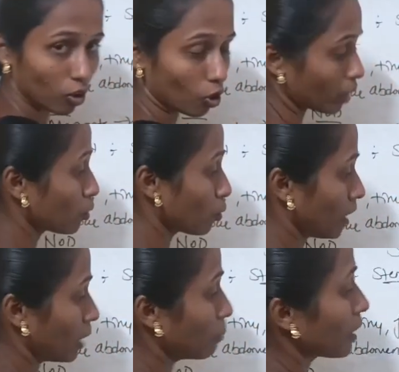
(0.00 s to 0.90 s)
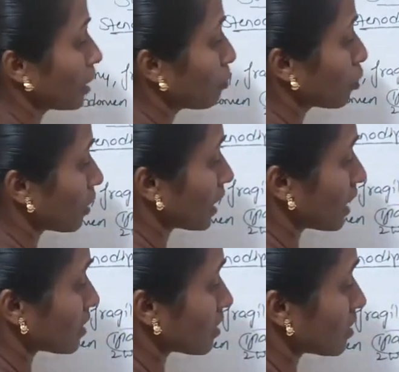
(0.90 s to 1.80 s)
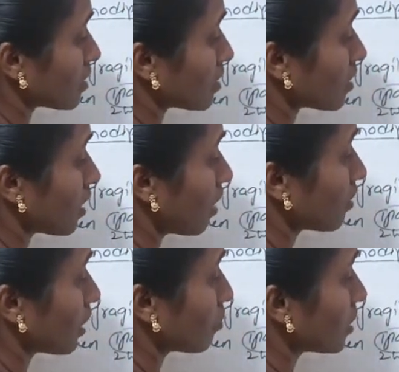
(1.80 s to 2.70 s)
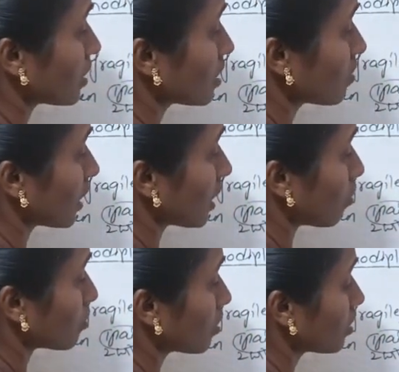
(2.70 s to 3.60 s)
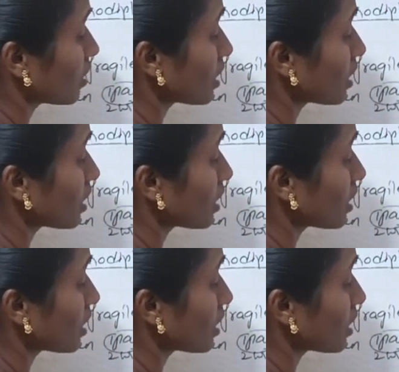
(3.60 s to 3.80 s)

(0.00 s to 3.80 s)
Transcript: Okay, empty pupal cases. After emergence we can observe this